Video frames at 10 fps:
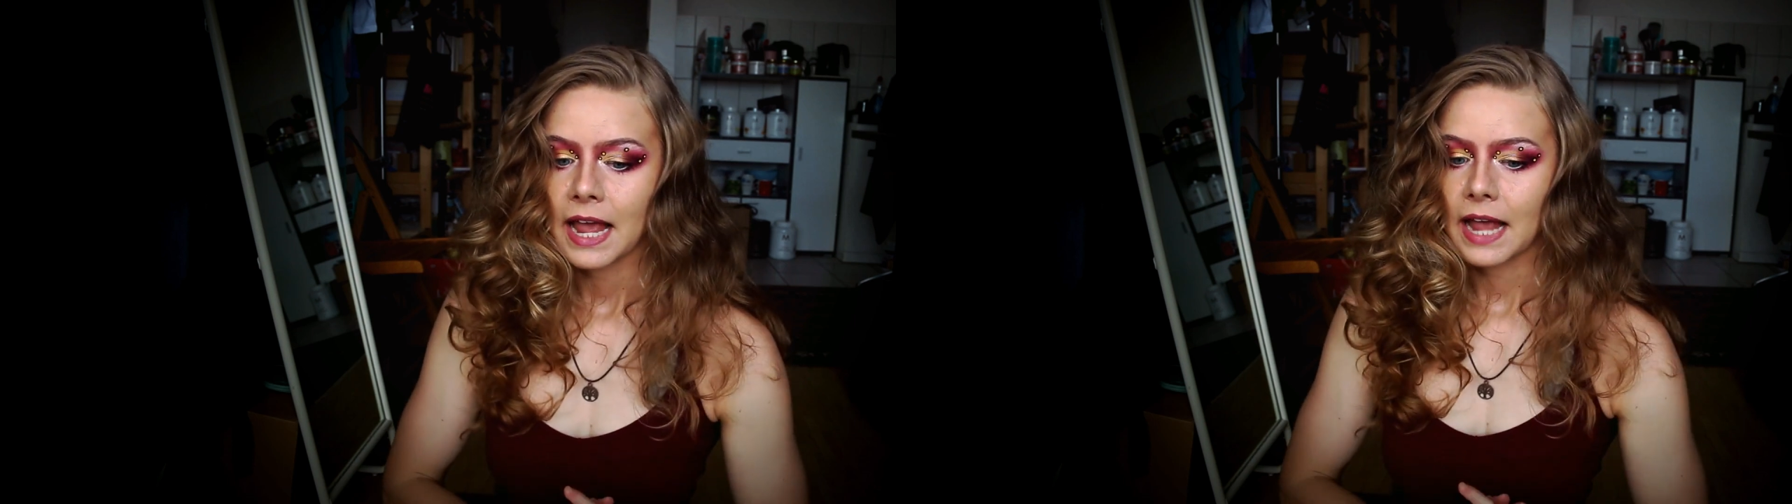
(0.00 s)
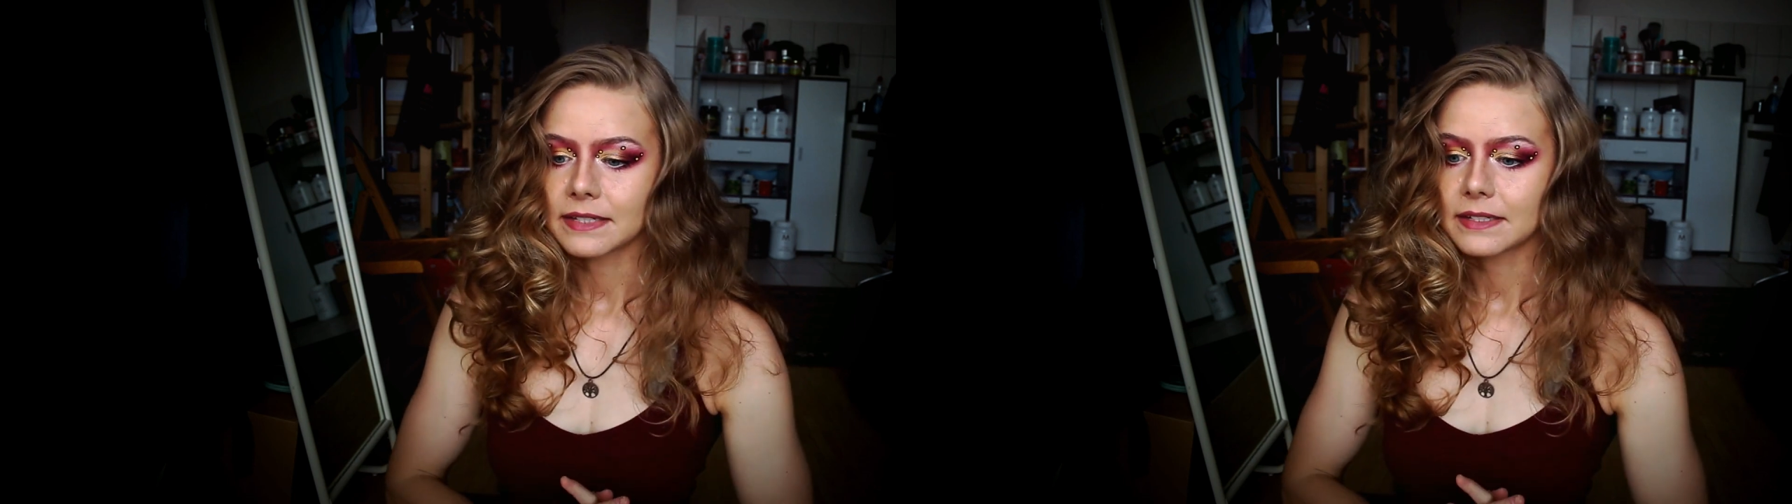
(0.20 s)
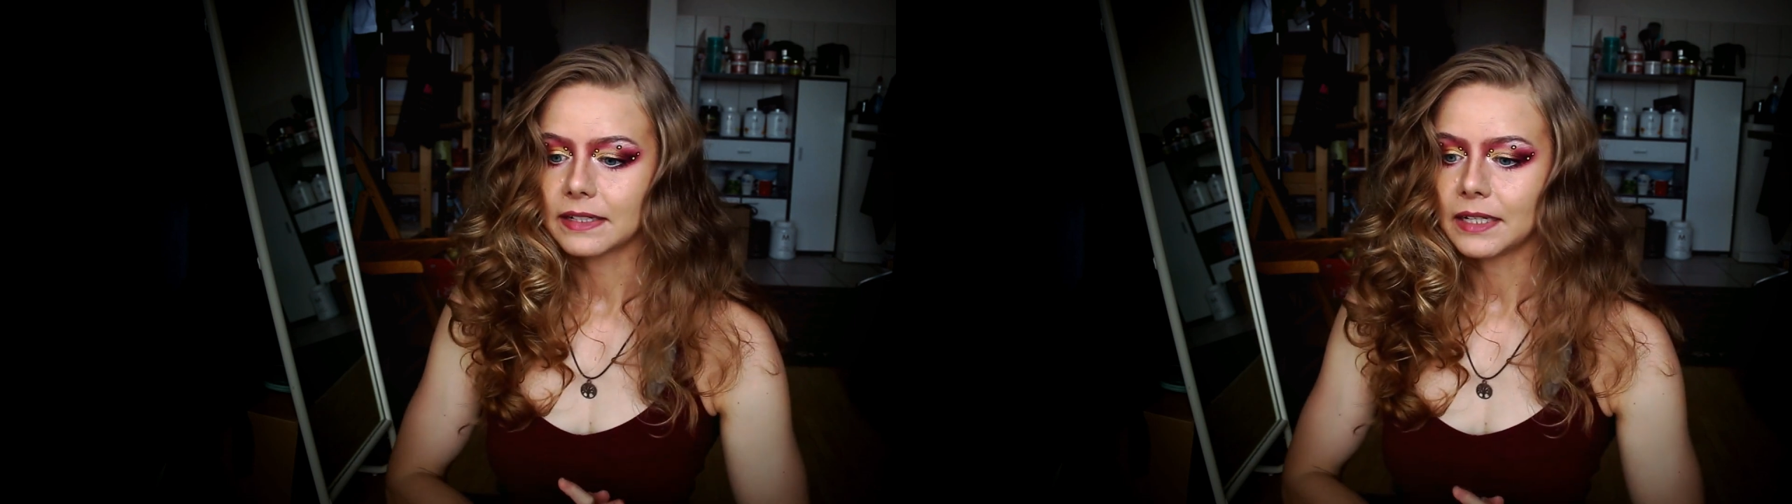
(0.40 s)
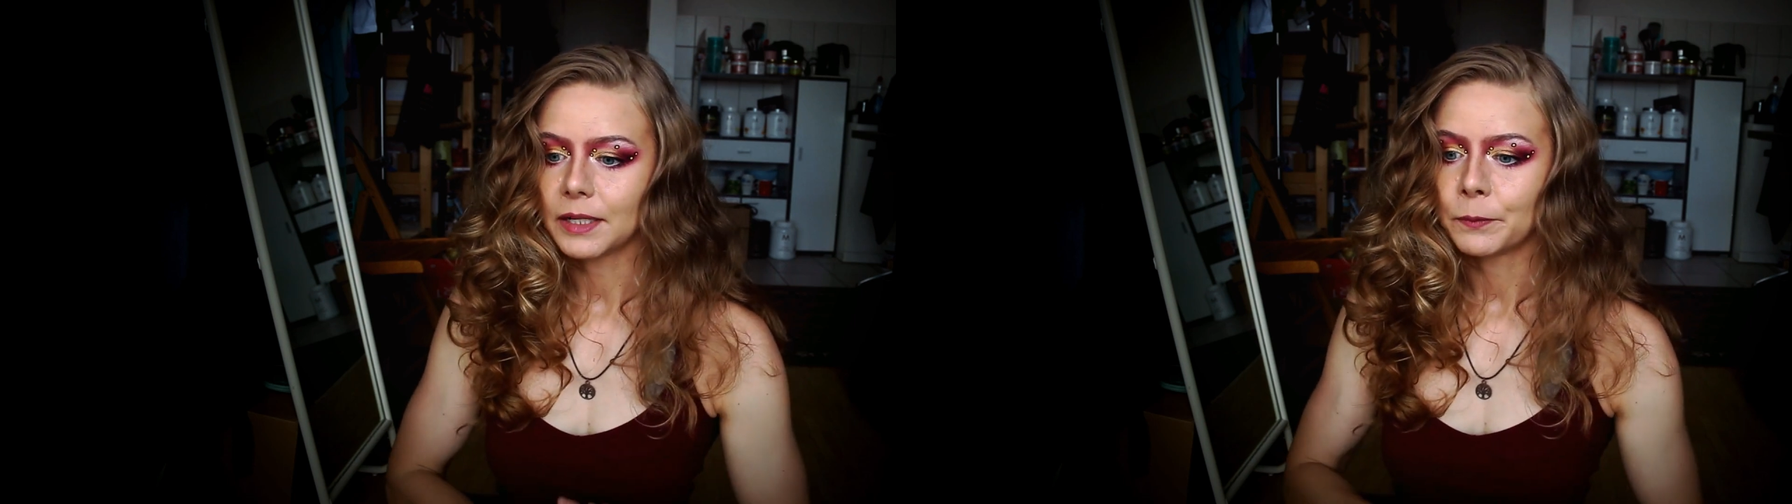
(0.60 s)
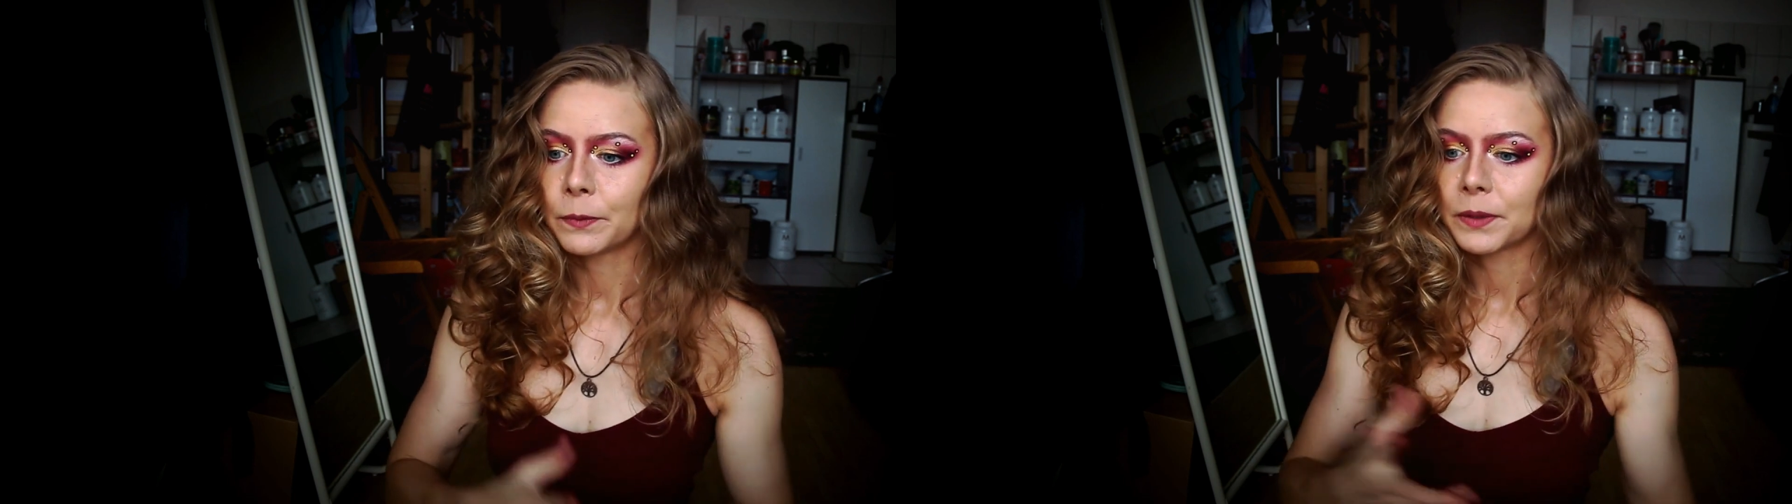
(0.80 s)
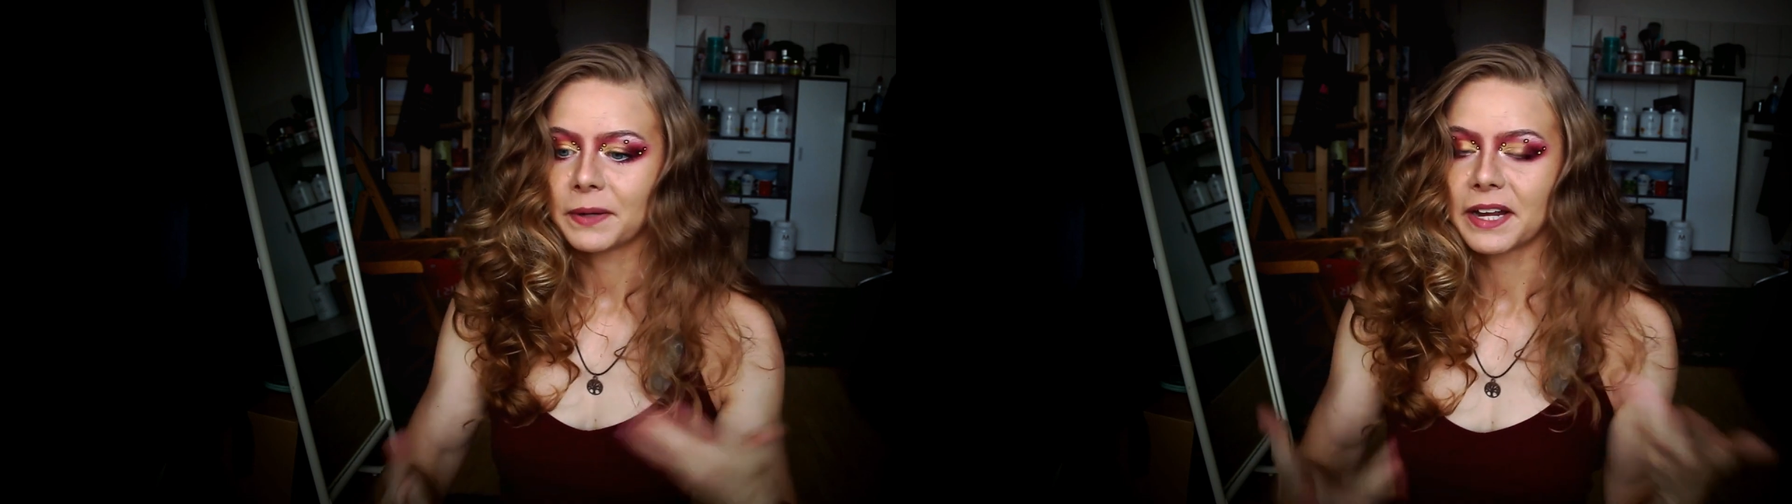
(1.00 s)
and see what we